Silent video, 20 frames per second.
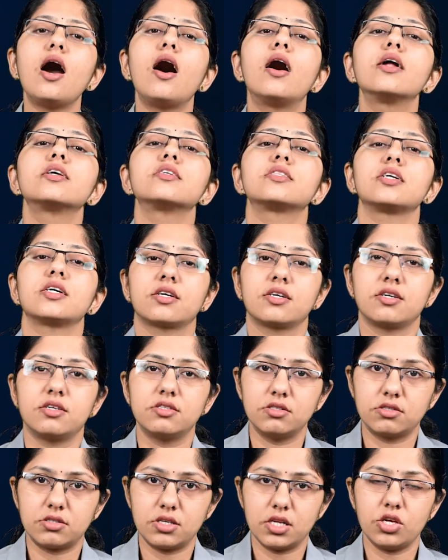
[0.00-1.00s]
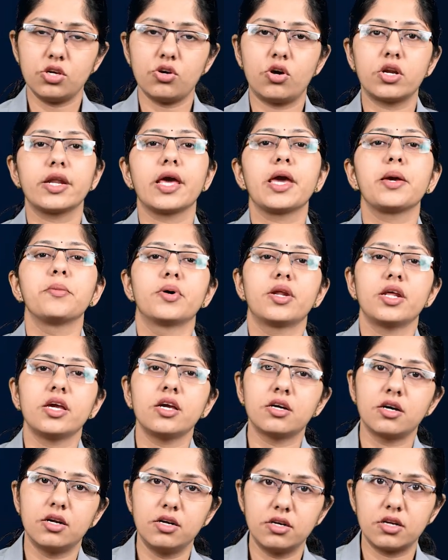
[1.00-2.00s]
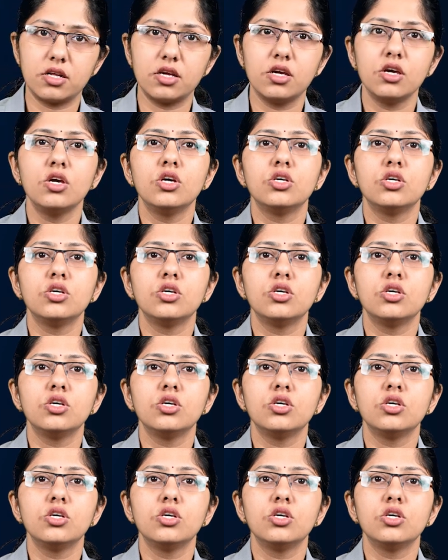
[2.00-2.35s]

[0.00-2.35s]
another country, your neighboring country.